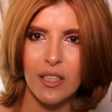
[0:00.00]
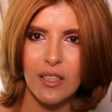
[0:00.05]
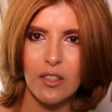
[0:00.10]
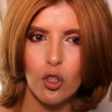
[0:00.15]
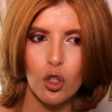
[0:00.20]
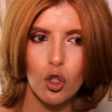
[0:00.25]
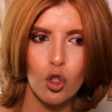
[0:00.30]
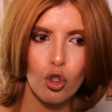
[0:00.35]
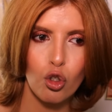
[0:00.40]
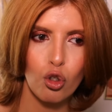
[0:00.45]

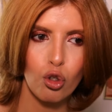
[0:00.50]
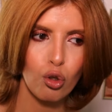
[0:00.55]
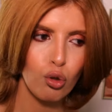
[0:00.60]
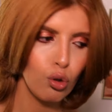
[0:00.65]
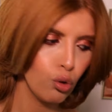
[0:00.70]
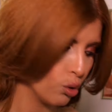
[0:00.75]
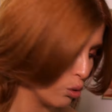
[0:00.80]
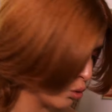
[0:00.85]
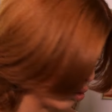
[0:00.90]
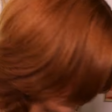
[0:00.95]
it
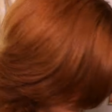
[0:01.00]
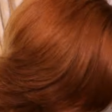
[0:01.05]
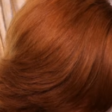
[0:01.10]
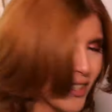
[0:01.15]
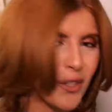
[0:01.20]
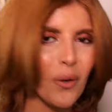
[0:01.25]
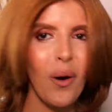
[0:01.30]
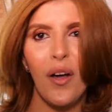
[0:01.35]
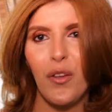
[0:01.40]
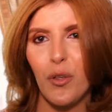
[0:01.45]
to,
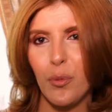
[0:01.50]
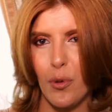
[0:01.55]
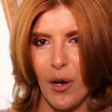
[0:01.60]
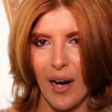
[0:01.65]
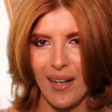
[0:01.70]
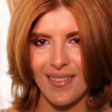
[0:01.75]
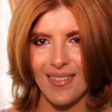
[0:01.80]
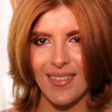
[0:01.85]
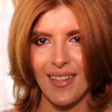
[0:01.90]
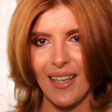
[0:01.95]
you know, other
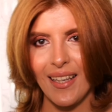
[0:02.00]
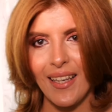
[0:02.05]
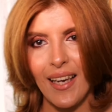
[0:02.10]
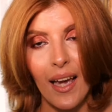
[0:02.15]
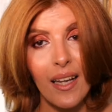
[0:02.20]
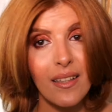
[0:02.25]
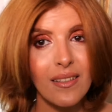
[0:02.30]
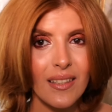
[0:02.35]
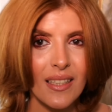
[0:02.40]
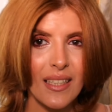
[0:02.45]
brands like
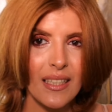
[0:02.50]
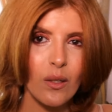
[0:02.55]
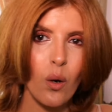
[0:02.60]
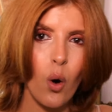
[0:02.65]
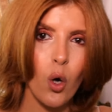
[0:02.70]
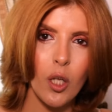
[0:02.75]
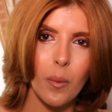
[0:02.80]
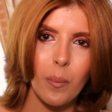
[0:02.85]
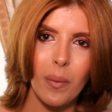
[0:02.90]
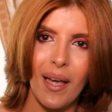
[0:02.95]
K18,
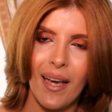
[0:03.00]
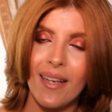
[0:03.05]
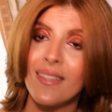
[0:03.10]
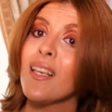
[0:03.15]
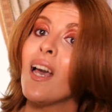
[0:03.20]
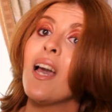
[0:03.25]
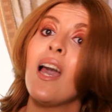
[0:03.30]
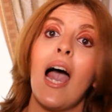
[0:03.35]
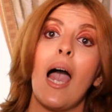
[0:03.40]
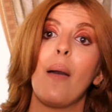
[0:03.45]
Olaplex.
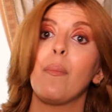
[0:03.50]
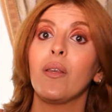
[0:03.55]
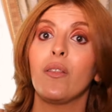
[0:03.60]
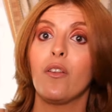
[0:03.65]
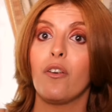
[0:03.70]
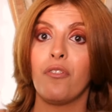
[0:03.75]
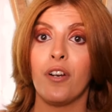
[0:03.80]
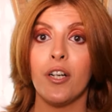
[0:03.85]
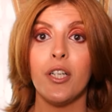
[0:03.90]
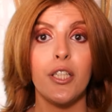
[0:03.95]
I mean,
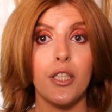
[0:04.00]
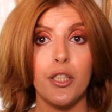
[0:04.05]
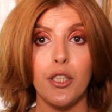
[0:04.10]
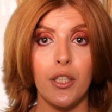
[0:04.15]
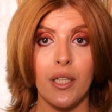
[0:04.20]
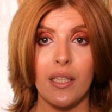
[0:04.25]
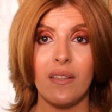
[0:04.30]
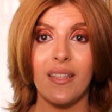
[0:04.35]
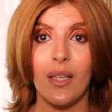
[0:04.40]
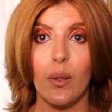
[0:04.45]
they're very
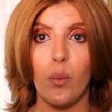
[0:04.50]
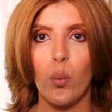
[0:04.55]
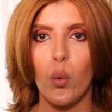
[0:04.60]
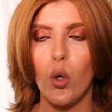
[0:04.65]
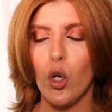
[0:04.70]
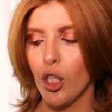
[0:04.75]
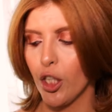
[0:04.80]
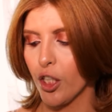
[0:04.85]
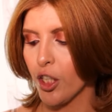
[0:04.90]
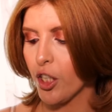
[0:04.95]
good and they
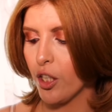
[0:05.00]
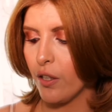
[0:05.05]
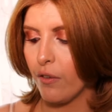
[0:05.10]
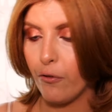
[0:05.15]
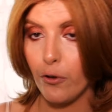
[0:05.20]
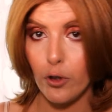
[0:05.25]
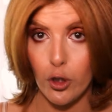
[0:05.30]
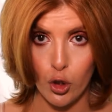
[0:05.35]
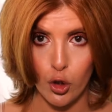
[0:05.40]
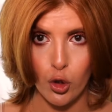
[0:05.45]
work
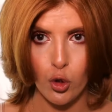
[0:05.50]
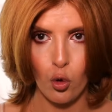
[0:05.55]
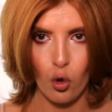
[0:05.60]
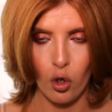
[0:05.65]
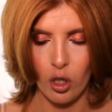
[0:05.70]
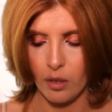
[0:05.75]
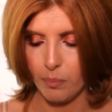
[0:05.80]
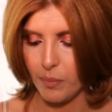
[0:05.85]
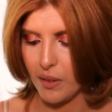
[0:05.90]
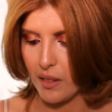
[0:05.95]
for
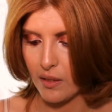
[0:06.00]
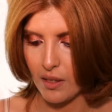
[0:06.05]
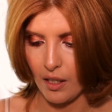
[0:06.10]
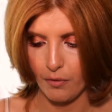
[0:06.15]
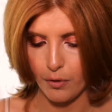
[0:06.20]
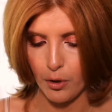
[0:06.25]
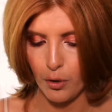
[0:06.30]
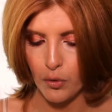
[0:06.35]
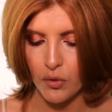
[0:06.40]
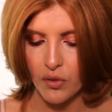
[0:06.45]
sure because
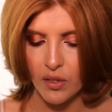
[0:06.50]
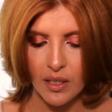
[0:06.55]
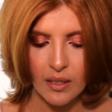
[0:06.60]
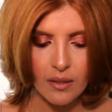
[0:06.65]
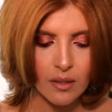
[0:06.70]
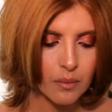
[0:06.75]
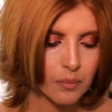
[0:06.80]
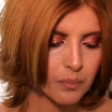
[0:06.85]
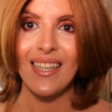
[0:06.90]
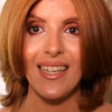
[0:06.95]
I've used
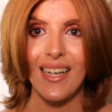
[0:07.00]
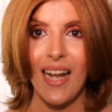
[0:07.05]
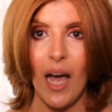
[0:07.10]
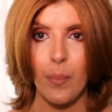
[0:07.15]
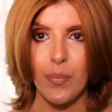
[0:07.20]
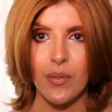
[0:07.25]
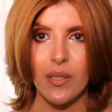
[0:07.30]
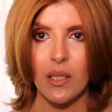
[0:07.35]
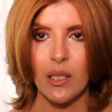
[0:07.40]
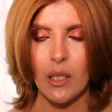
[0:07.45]
it. It
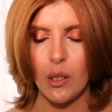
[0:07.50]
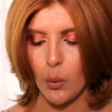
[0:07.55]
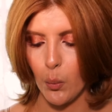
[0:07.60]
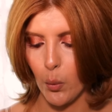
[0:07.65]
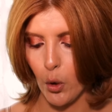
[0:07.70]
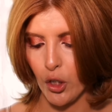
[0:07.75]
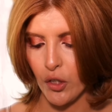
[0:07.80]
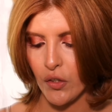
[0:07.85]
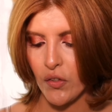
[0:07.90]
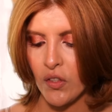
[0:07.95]
absolutely
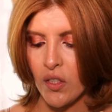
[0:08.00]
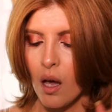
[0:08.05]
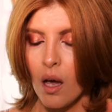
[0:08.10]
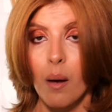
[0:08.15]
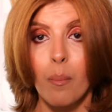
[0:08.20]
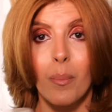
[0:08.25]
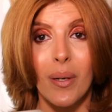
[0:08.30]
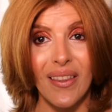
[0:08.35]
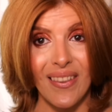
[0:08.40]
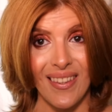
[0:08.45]
works.
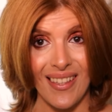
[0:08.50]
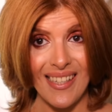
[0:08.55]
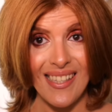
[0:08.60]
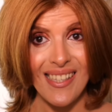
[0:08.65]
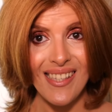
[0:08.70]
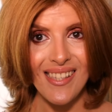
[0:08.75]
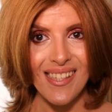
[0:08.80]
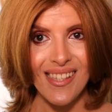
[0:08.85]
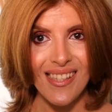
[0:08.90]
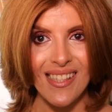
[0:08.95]
But
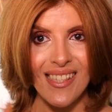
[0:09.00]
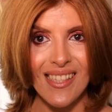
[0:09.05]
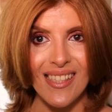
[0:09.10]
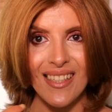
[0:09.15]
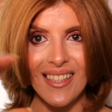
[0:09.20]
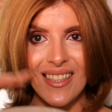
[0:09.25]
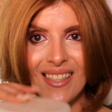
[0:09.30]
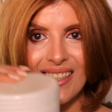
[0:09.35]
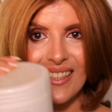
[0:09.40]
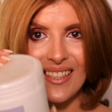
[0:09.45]
this,
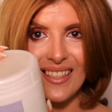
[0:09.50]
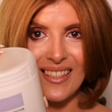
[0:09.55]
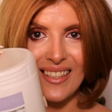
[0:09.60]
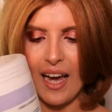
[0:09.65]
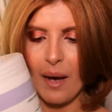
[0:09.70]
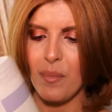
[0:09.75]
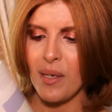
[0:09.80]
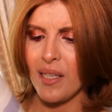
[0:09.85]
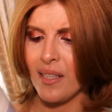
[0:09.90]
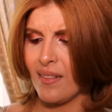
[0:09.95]

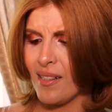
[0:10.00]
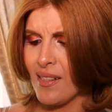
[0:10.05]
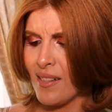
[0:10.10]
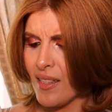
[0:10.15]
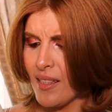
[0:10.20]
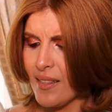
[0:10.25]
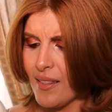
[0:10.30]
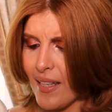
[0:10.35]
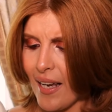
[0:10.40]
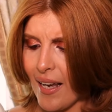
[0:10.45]
I mean, this
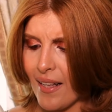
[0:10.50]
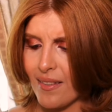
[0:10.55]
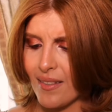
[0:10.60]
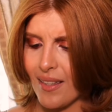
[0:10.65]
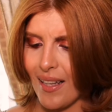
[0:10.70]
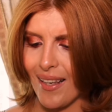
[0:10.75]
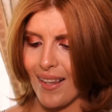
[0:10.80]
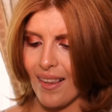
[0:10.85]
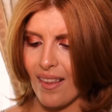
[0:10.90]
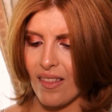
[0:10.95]
contains
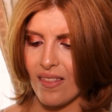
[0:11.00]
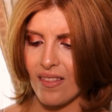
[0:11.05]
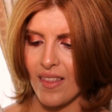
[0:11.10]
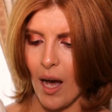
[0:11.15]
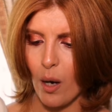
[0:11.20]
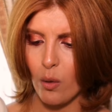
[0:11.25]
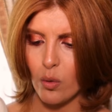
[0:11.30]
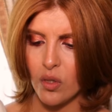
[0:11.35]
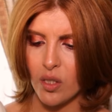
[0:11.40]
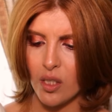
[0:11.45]
like
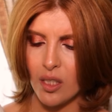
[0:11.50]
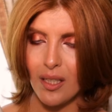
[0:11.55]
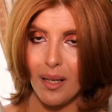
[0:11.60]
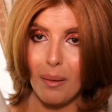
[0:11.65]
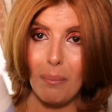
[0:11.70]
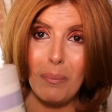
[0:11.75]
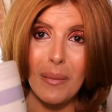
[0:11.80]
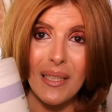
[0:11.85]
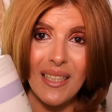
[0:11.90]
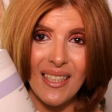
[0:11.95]
1,000
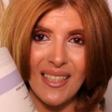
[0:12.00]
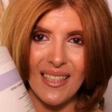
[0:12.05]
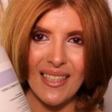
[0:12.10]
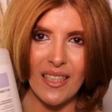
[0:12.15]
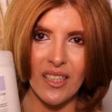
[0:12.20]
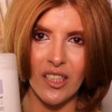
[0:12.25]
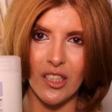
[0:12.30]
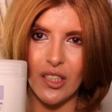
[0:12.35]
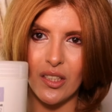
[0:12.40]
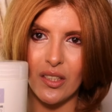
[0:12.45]

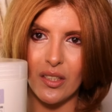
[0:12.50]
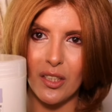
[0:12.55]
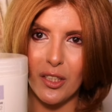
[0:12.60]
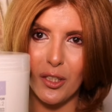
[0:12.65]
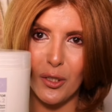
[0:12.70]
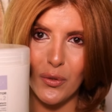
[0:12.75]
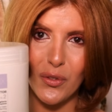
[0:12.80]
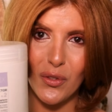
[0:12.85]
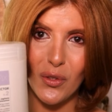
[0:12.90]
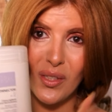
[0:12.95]
milliliter, you
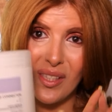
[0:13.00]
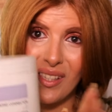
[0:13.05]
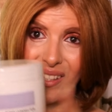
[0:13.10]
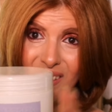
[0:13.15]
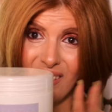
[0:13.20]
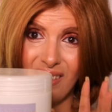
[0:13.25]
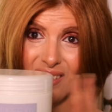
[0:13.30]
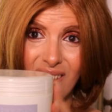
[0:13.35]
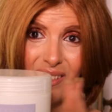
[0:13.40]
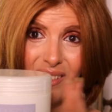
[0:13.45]
know, so it's